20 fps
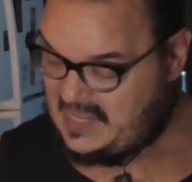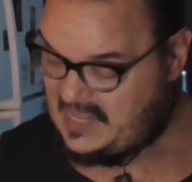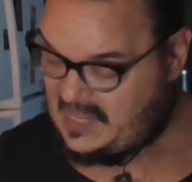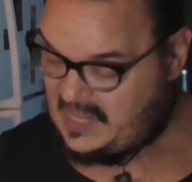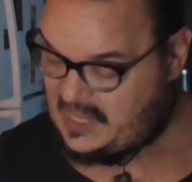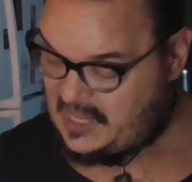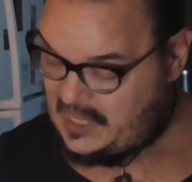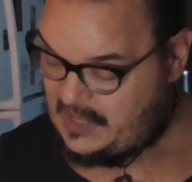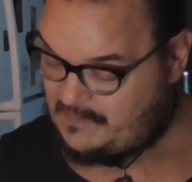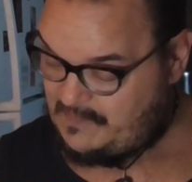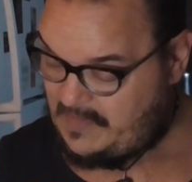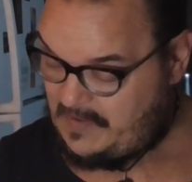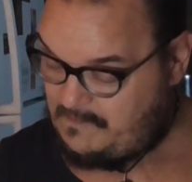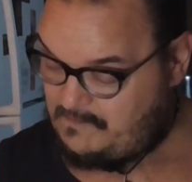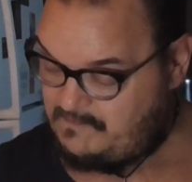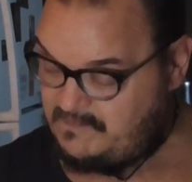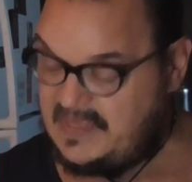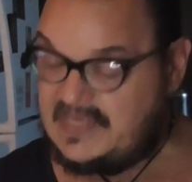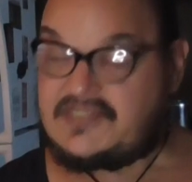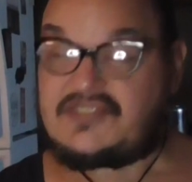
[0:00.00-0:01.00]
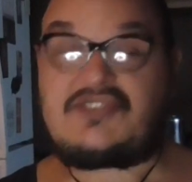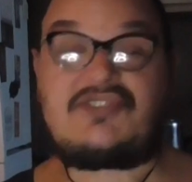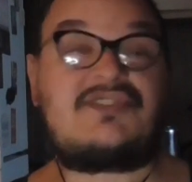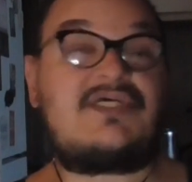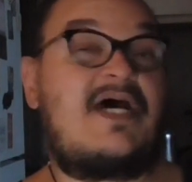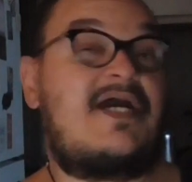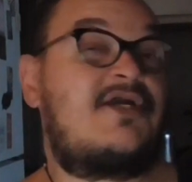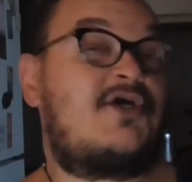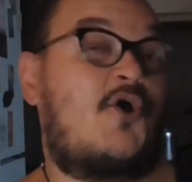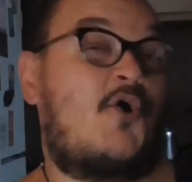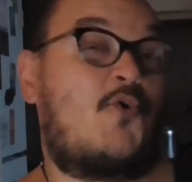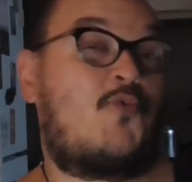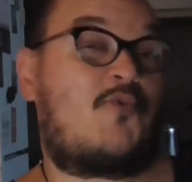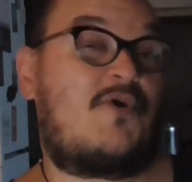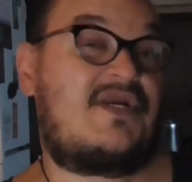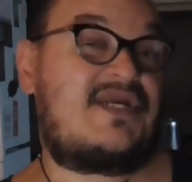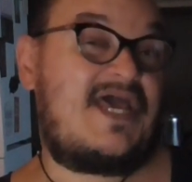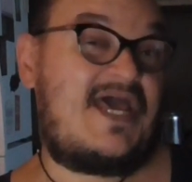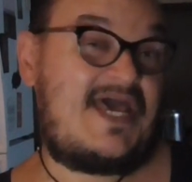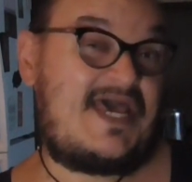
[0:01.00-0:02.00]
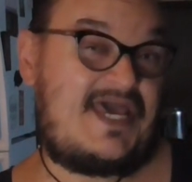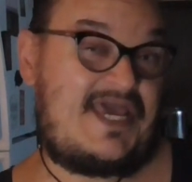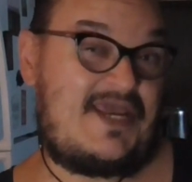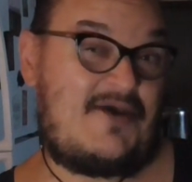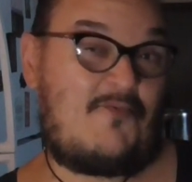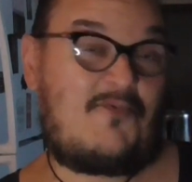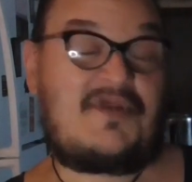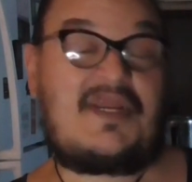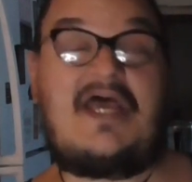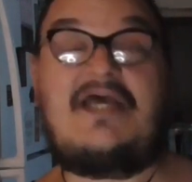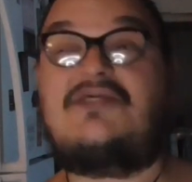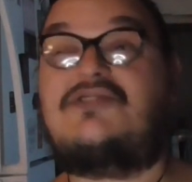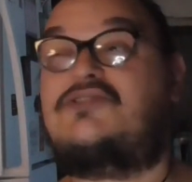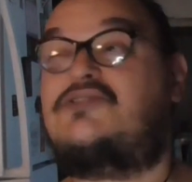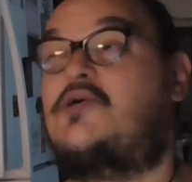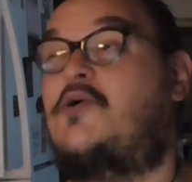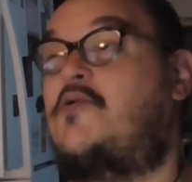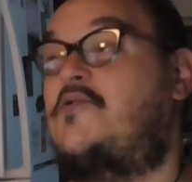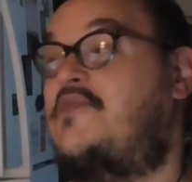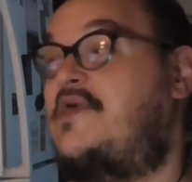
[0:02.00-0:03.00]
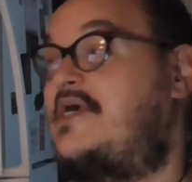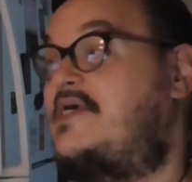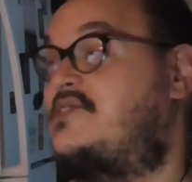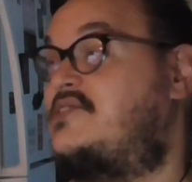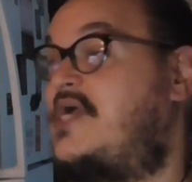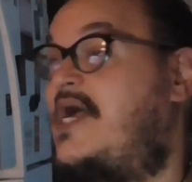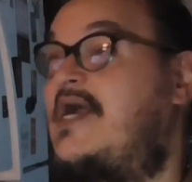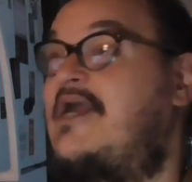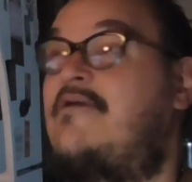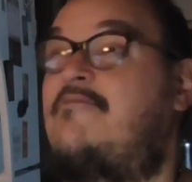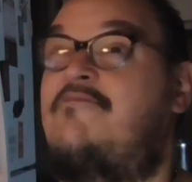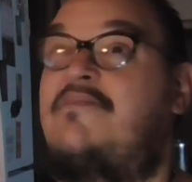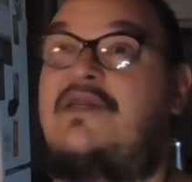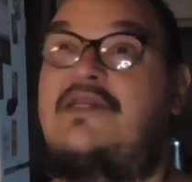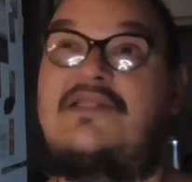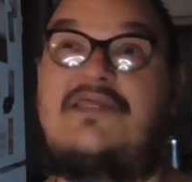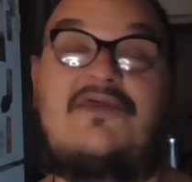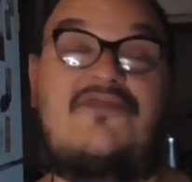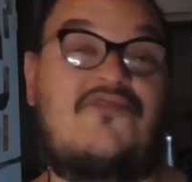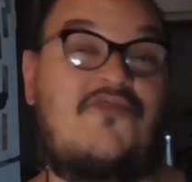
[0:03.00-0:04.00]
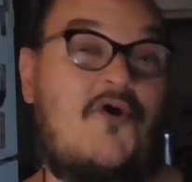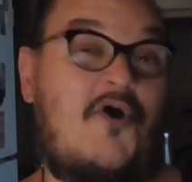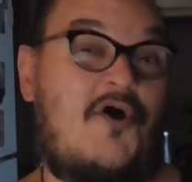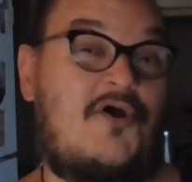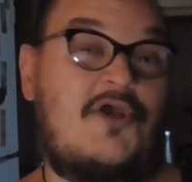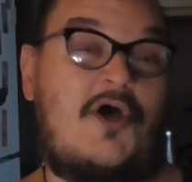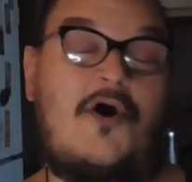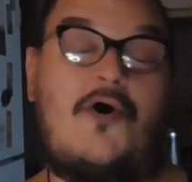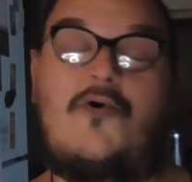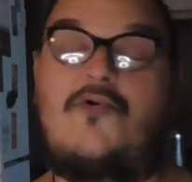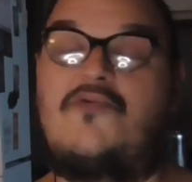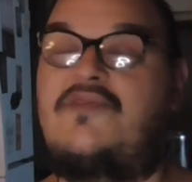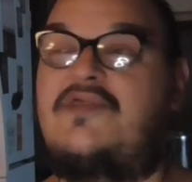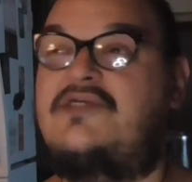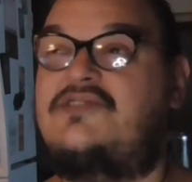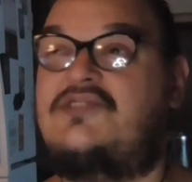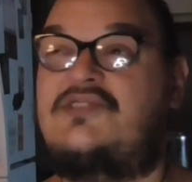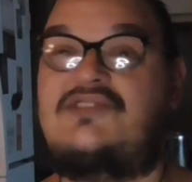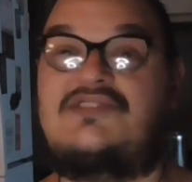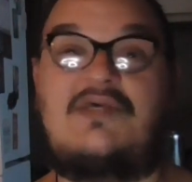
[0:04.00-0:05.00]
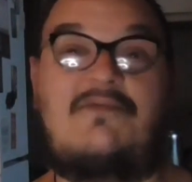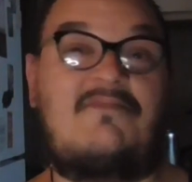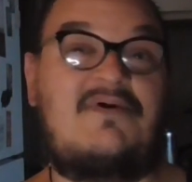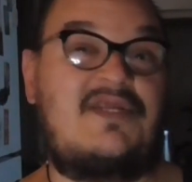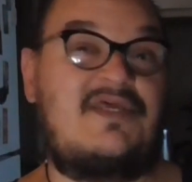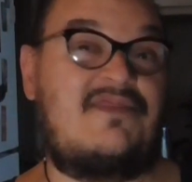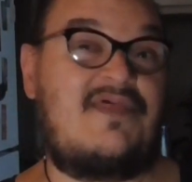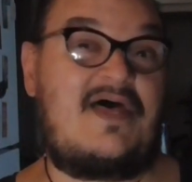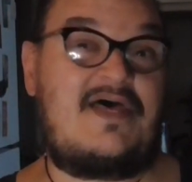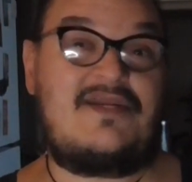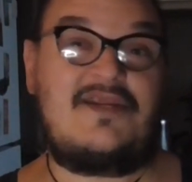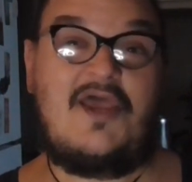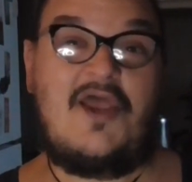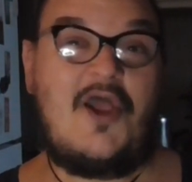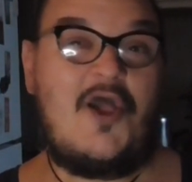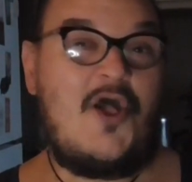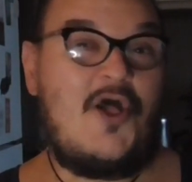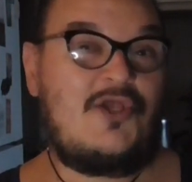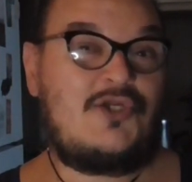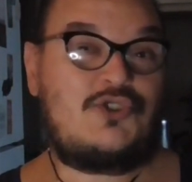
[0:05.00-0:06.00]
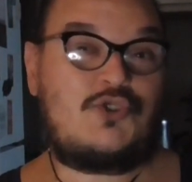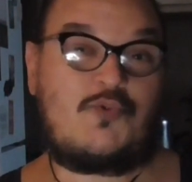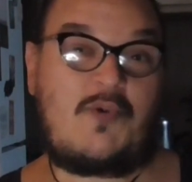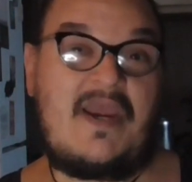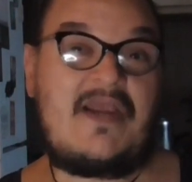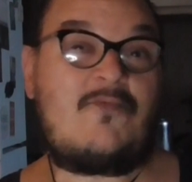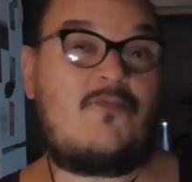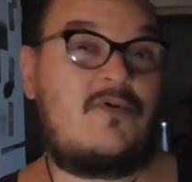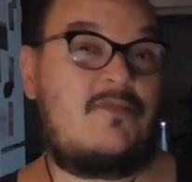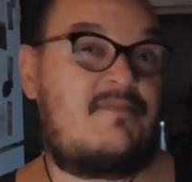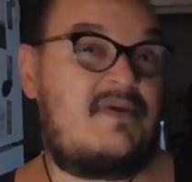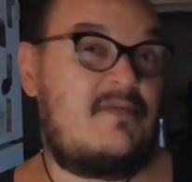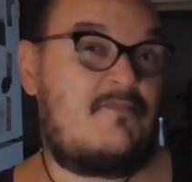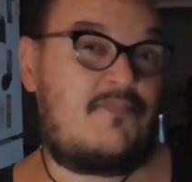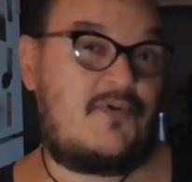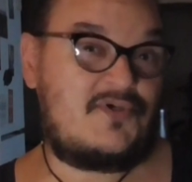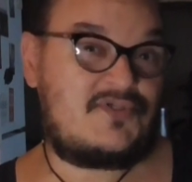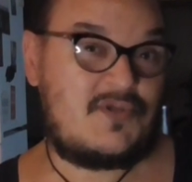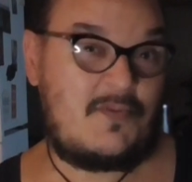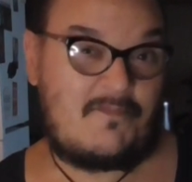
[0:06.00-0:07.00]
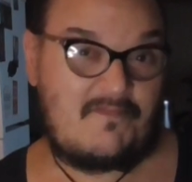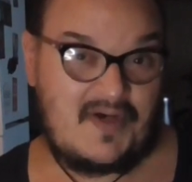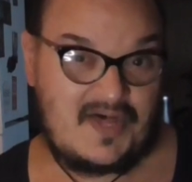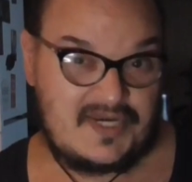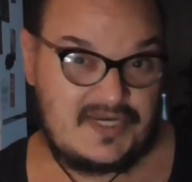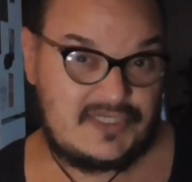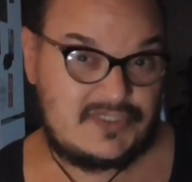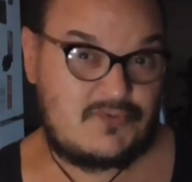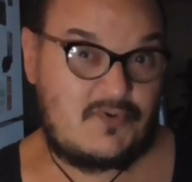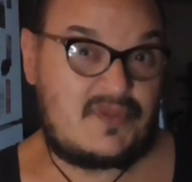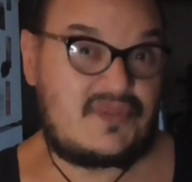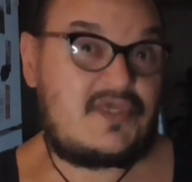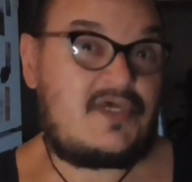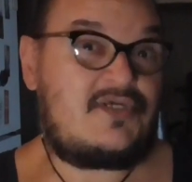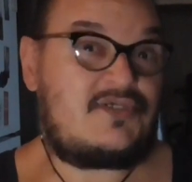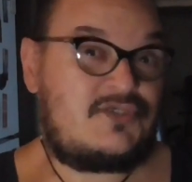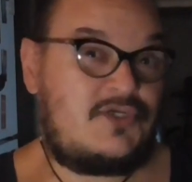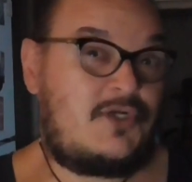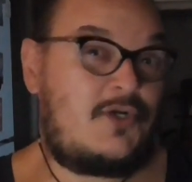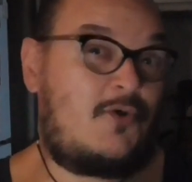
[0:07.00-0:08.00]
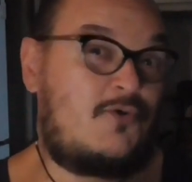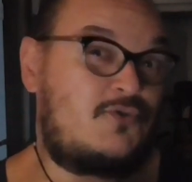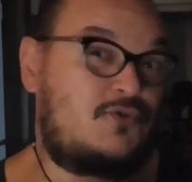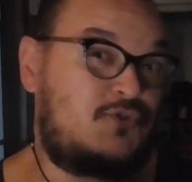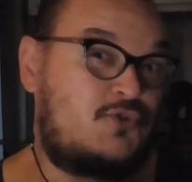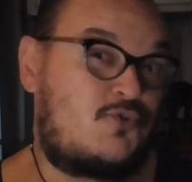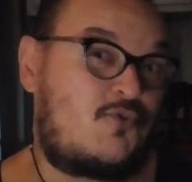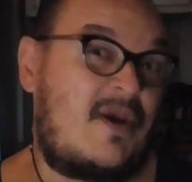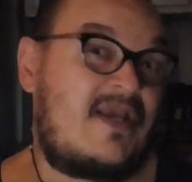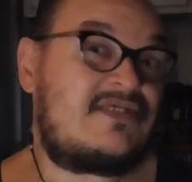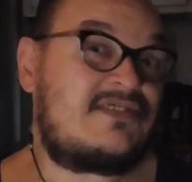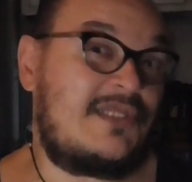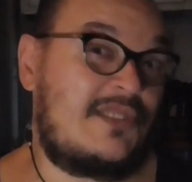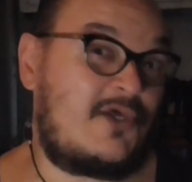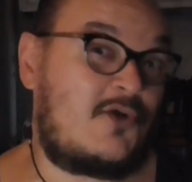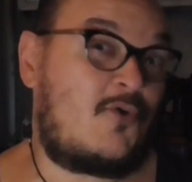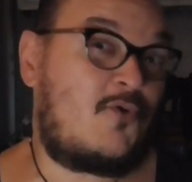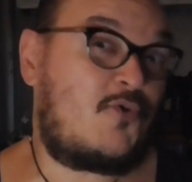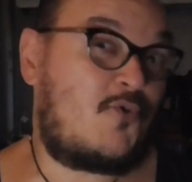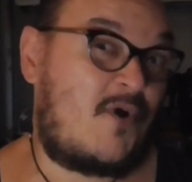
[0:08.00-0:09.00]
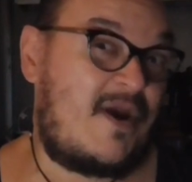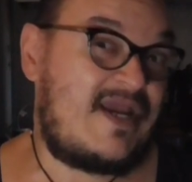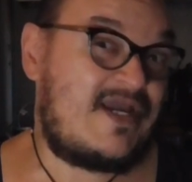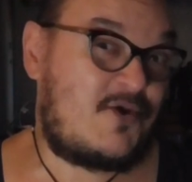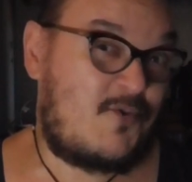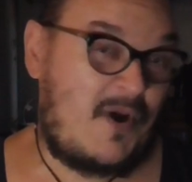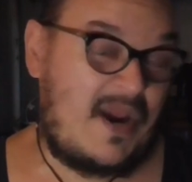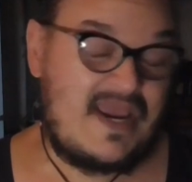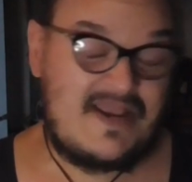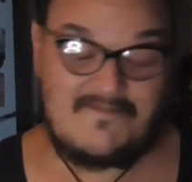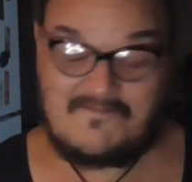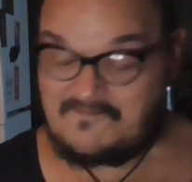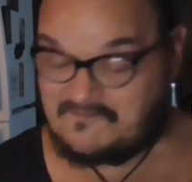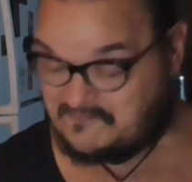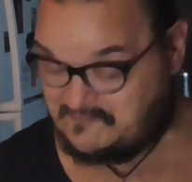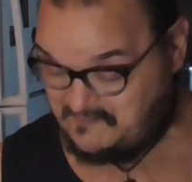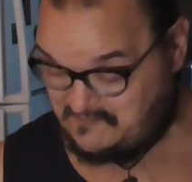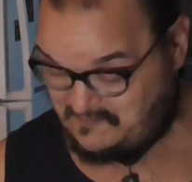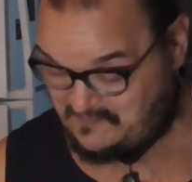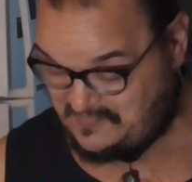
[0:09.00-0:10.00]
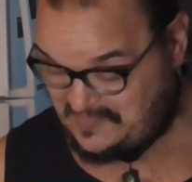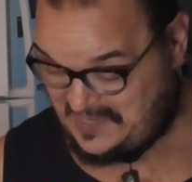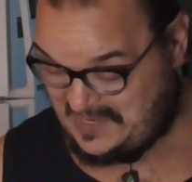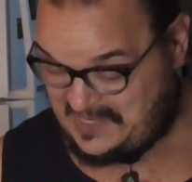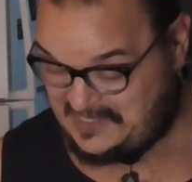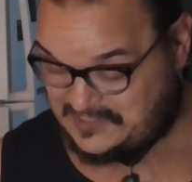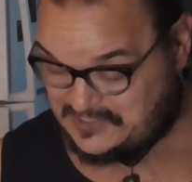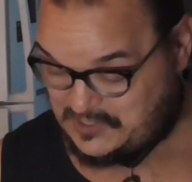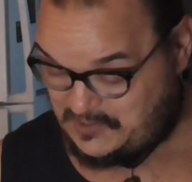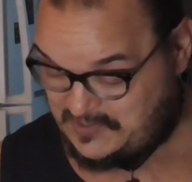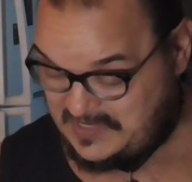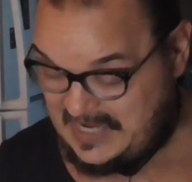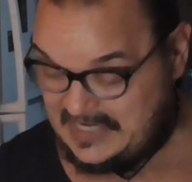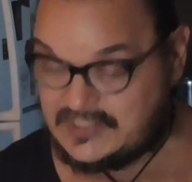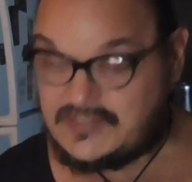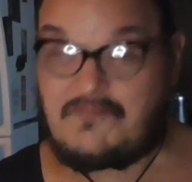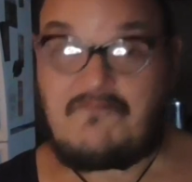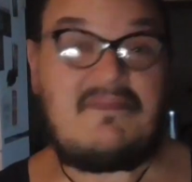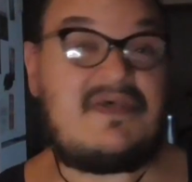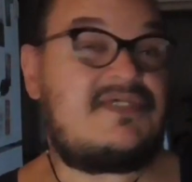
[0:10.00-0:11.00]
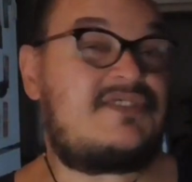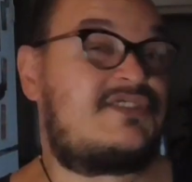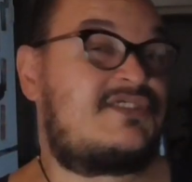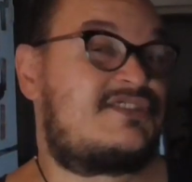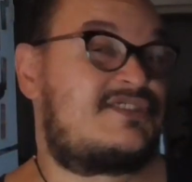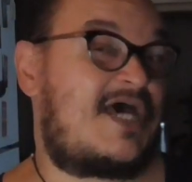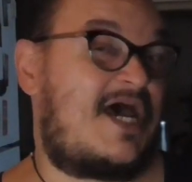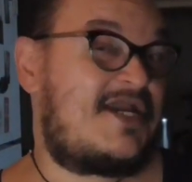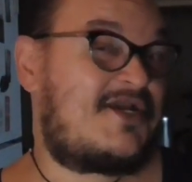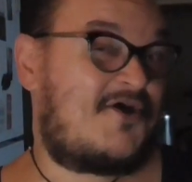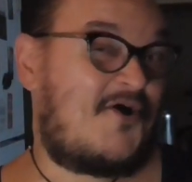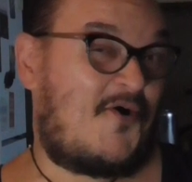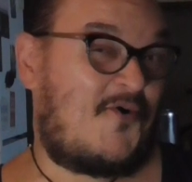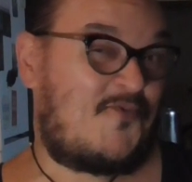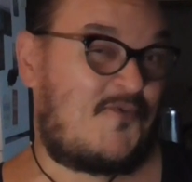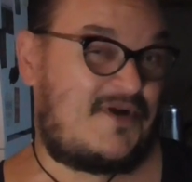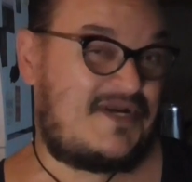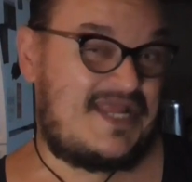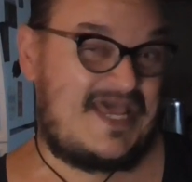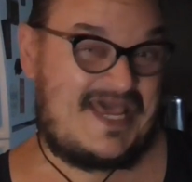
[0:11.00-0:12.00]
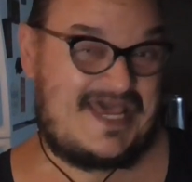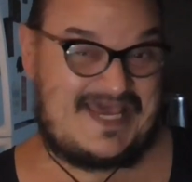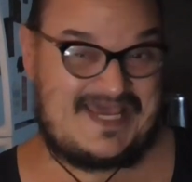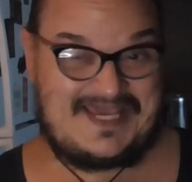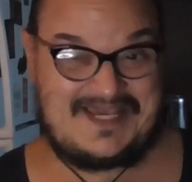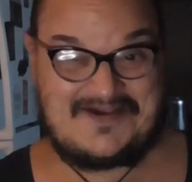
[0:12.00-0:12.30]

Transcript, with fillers: Um, Miss Psycho Renee, when I saw this, I immediately thought, oh, this is somebody that Drake would be bosom buddies with because, you know, Drake's a little cray cray. So, yes, Miss Psycho Renee.